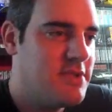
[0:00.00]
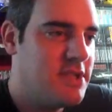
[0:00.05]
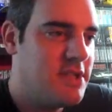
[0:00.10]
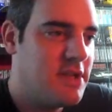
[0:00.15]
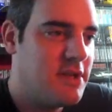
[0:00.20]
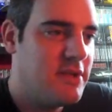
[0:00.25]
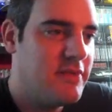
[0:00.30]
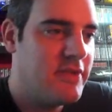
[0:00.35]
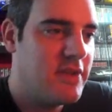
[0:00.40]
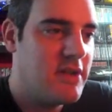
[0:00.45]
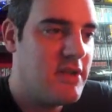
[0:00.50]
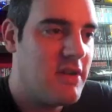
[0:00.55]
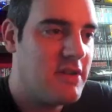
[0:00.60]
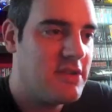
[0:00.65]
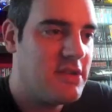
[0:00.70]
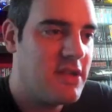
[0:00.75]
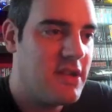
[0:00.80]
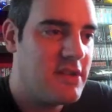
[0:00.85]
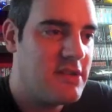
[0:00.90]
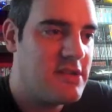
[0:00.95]
You know, if the car
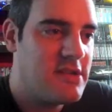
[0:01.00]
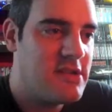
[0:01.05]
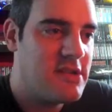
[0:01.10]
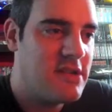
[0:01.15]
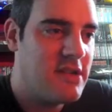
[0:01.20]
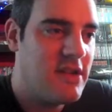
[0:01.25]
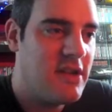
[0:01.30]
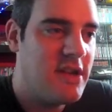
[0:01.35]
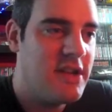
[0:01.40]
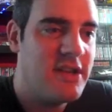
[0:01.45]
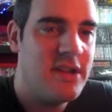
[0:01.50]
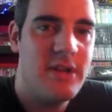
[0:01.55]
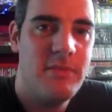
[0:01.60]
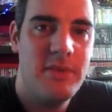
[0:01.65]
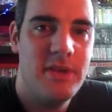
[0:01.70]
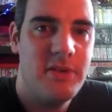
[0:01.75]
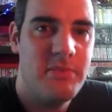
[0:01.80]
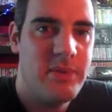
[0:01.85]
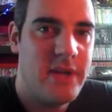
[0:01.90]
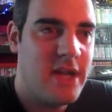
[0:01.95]
starts to slide, come a
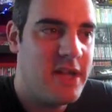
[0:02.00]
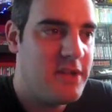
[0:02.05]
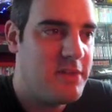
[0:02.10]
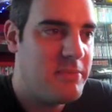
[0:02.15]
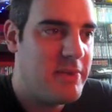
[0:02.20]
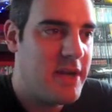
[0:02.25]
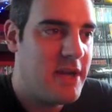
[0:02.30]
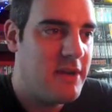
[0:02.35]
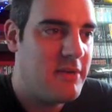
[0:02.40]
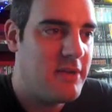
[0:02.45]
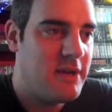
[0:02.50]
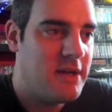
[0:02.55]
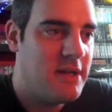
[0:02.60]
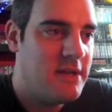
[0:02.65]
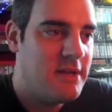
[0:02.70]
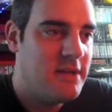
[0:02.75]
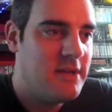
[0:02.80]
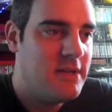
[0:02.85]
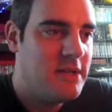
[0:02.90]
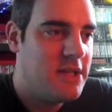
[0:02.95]
little bit out of the power,
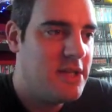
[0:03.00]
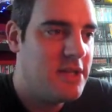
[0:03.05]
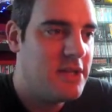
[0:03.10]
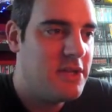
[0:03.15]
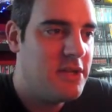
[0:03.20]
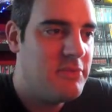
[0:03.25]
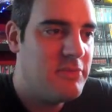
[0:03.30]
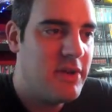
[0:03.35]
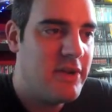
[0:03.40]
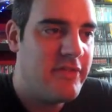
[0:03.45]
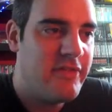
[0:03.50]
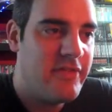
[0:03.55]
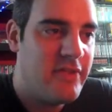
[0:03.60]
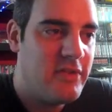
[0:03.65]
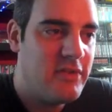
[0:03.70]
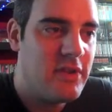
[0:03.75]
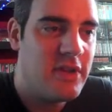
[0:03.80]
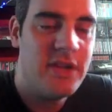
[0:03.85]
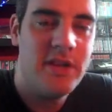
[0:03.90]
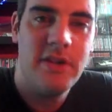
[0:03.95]
you know, you might
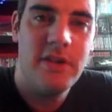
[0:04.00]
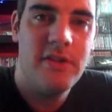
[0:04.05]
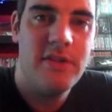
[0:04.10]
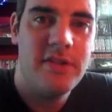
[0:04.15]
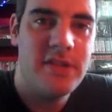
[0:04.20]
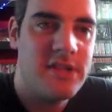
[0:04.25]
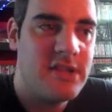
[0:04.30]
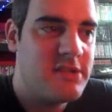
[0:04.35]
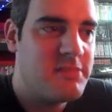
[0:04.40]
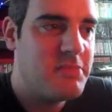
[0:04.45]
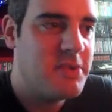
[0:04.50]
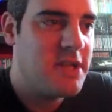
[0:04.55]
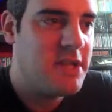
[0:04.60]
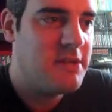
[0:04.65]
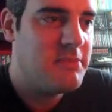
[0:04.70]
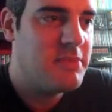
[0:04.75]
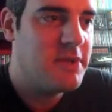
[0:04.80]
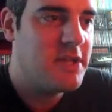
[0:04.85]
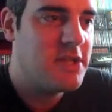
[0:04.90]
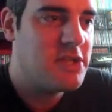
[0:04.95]
feel like you're losing speed,
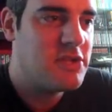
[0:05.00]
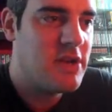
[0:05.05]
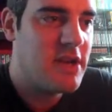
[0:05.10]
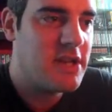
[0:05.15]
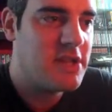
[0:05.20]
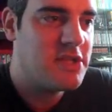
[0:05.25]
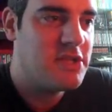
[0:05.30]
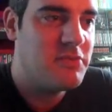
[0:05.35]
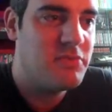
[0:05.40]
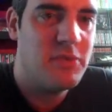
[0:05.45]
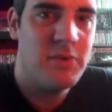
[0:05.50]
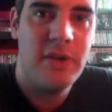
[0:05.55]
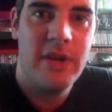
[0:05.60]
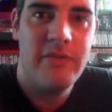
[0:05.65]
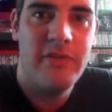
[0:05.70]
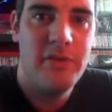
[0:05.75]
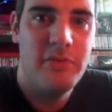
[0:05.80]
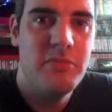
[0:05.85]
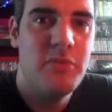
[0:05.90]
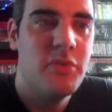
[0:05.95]
but the traction will
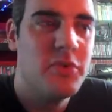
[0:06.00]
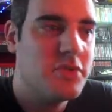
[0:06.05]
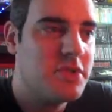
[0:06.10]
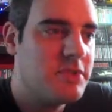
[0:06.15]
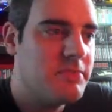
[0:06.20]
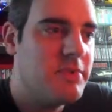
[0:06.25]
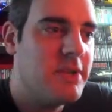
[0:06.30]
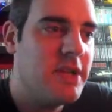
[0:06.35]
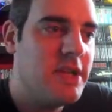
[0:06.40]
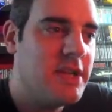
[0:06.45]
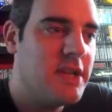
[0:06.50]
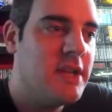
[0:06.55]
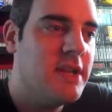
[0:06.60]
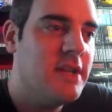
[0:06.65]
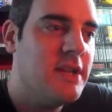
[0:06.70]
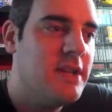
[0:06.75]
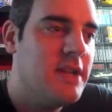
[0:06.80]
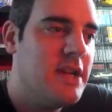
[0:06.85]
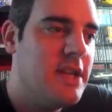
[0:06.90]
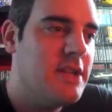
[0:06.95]
give you more speed
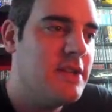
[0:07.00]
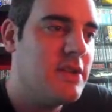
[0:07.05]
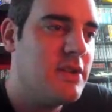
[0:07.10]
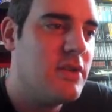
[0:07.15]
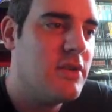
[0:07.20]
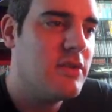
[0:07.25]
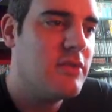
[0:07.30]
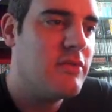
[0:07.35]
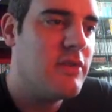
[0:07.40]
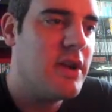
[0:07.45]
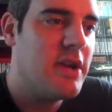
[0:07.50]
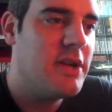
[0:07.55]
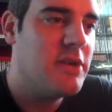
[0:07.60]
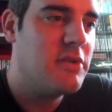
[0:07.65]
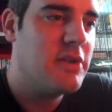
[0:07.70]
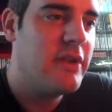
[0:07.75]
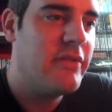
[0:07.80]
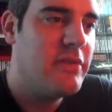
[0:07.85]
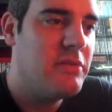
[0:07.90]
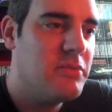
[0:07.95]
in the long run. It will
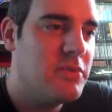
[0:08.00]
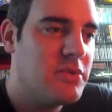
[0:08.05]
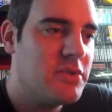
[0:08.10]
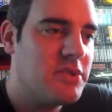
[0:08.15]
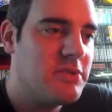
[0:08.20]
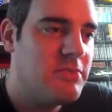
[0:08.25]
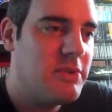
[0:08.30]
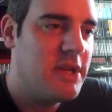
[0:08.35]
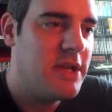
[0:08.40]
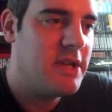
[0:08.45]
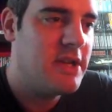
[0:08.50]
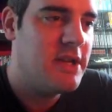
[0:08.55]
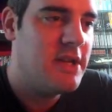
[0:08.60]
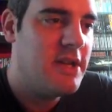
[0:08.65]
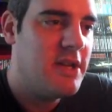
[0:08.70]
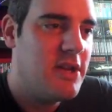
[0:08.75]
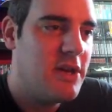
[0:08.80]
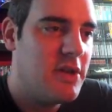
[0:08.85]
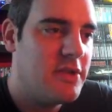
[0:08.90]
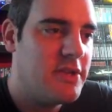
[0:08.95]
give you more speed
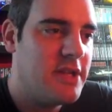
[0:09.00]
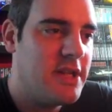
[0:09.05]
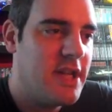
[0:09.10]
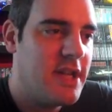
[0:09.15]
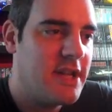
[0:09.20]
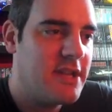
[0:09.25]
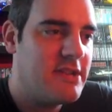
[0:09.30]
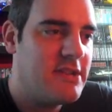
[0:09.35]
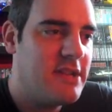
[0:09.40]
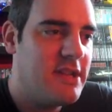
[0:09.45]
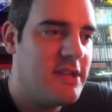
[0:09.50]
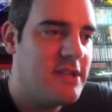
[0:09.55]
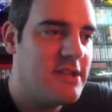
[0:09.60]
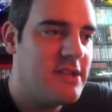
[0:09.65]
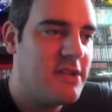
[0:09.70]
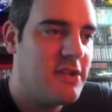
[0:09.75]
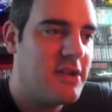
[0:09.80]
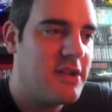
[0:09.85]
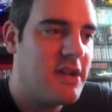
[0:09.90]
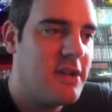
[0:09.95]
on the exit.
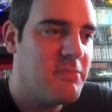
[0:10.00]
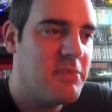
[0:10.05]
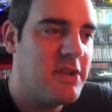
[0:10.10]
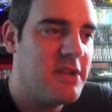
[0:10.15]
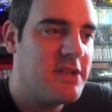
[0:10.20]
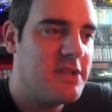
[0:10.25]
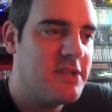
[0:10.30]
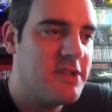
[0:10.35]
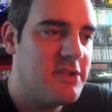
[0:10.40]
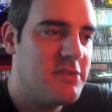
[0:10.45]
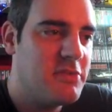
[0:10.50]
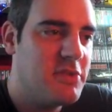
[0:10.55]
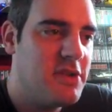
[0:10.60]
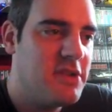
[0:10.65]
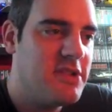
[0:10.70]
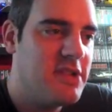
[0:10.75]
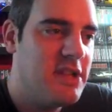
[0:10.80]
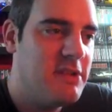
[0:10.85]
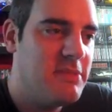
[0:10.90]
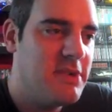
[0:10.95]
So a couple of times when you
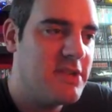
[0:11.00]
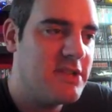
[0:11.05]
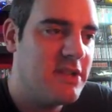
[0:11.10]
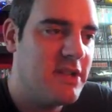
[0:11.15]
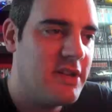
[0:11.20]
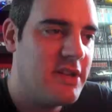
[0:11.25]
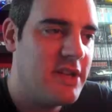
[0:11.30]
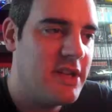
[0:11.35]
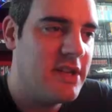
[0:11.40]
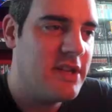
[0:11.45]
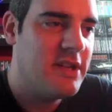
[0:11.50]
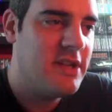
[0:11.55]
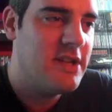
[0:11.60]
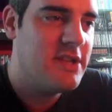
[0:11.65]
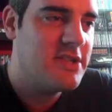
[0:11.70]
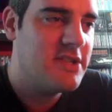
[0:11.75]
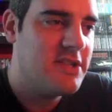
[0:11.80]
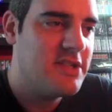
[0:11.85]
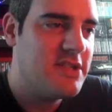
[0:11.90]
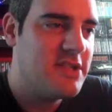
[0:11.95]
see me sliding,
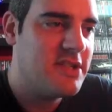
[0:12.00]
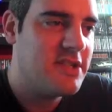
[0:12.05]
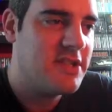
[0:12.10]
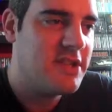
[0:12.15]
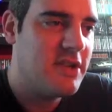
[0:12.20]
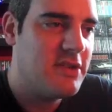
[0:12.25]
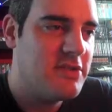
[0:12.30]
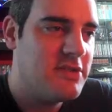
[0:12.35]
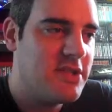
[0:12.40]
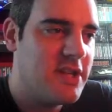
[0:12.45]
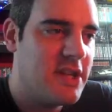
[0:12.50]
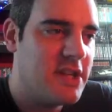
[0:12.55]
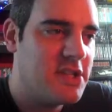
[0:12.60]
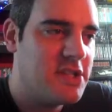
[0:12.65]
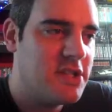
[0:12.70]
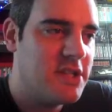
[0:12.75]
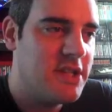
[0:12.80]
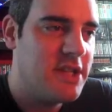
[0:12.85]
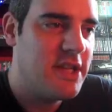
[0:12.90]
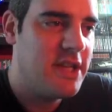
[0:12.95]
so it's this slow
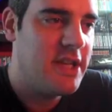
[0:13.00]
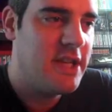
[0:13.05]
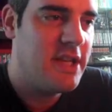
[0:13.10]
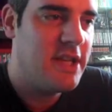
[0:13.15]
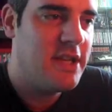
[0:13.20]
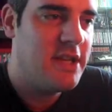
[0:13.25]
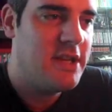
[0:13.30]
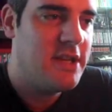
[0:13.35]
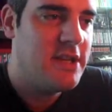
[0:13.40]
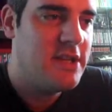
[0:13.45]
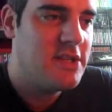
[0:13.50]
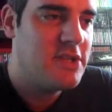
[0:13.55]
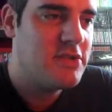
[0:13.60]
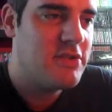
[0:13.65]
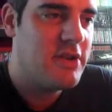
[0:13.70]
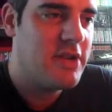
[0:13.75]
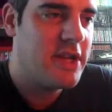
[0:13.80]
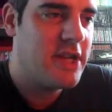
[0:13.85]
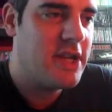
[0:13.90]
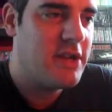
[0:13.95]
section here,
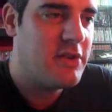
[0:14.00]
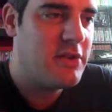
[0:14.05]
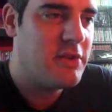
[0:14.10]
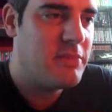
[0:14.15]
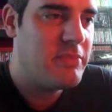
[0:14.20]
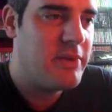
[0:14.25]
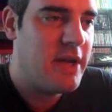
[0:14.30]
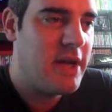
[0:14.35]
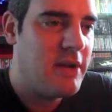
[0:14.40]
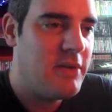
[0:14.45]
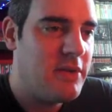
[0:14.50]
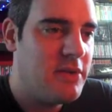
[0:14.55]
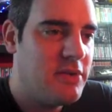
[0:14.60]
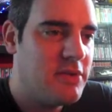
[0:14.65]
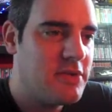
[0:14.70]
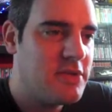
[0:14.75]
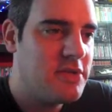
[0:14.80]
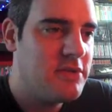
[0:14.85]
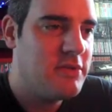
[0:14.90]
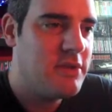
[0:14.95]
trying to get on the power,
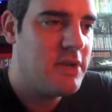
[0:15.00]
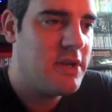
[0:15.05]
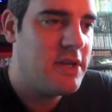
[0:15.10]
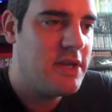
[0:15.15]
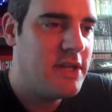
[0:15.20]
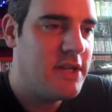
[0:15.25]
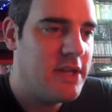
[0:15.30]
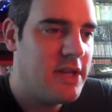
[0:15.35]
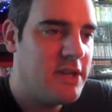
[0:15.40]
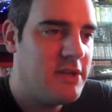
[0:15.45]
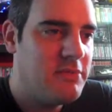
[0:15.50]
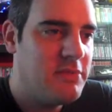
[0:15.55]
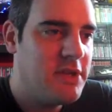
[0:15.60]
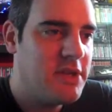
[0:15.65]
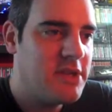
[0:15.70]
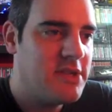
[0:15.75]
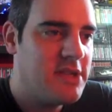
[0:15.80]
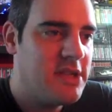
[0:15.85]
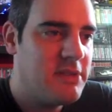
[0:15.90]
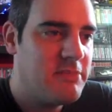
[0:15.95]
not too early though, but you
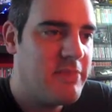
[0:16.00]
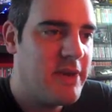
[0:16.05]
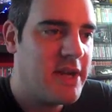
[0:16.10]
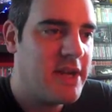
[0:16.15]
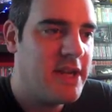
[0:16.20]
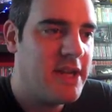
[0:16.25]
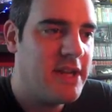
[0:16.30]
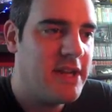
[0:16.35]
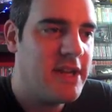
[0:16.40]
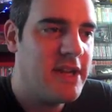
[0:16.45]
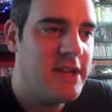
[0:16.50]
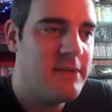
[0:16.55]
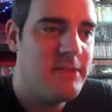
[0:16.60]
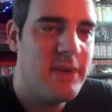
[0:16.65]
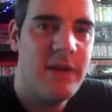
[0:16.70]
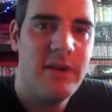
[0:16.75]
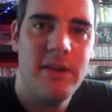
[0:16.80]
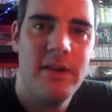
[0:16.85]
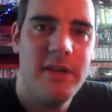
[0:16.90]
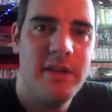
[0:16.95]
can see the back end came
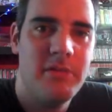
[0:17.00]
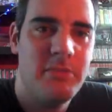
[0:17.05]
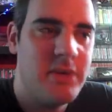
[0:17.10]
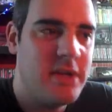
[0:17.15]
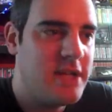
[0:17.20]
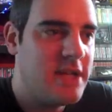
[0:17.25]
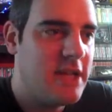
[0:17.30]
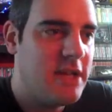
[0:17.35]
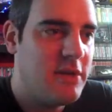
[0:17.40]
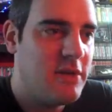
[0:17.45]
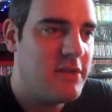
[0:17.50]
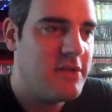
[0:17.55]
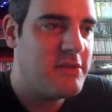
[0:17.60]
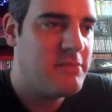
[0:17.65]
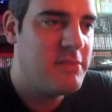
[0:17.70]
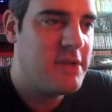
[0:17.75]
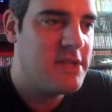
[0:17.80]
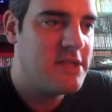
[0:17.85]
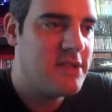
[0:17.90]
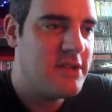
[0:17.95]
out a little bit. That lost
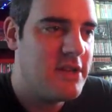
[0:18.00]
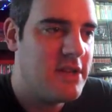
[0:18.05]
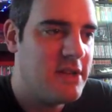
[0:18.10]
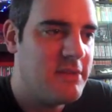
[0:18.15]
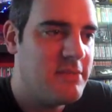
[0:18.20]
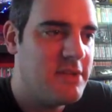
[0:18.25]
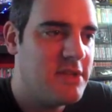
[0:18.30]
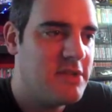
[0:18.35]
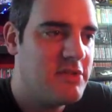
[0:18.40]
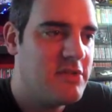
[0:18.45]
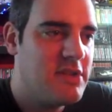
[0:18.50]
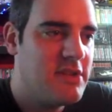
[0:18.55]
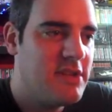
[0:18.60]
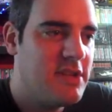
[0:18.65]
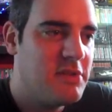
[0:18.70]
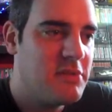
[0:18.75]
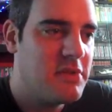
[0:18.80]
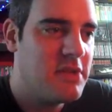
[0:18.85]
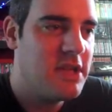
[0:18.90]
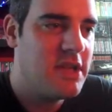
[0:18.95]
me time. There's all these
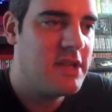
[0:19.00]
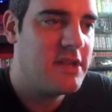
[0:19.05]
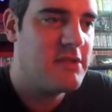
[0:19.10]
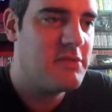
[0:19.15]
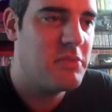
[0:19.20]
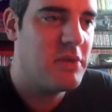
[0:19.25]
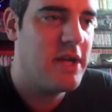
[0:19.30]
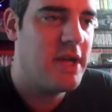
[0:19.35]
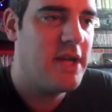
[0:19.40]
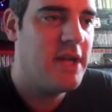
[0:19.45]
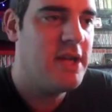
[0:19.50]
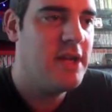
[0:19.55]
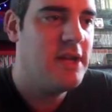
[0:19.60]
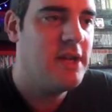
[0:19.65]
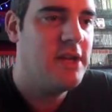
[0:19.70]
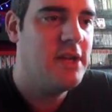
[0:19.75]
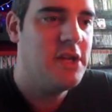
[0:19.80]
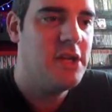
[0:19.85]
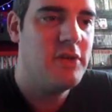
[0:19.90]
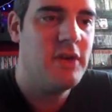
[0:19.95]
little things where
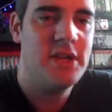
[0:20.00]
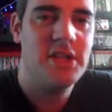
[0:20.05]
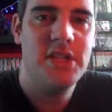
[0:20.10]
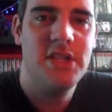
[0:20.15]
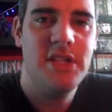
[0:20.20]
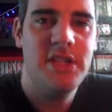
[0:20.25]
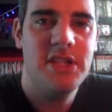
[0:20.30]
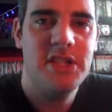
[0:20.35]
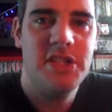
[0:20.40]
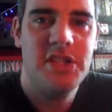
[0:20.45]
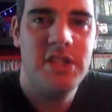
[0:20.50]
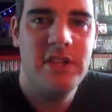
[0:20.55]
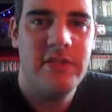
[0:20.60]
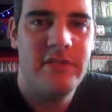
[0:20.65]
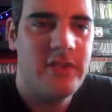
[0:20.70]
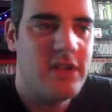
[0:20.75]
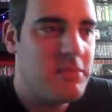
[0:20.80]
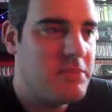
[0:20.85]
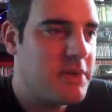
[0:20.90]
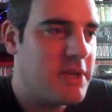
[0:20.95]
you actually need to
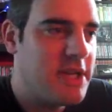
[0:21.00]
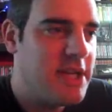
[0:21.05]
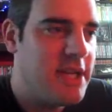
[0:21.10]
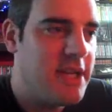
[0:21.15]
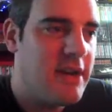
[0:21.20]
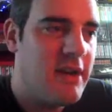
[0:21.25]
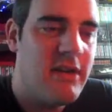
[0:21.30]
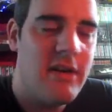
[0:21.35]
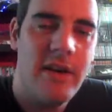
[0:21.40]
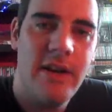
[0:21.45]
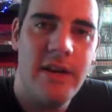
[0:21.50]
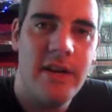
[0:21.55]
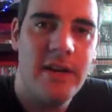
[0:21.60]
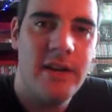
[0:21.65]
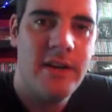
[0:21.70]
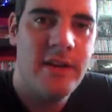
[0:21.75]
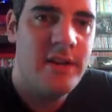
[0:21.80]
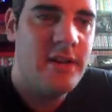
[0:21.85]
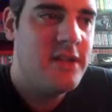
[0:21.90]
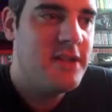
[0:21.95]
shift up a gear higher
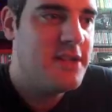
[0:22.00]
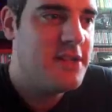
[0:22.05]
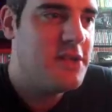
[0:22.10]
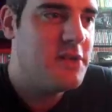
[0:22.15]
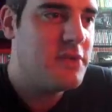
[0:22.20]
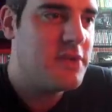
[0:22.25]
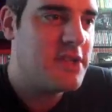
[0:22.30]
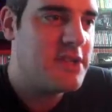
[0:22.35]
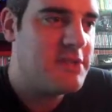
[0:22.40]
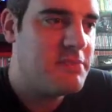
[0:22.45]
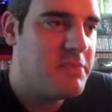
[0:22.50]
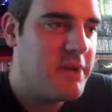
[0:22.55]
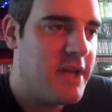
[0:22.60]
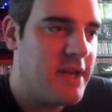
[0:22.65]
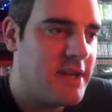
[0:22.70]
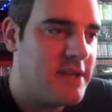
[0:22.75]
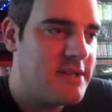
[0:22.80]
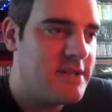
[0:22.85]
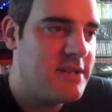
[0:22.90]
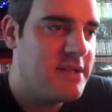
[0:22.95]
than you
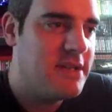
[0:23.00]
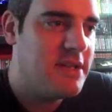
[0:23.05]
expect.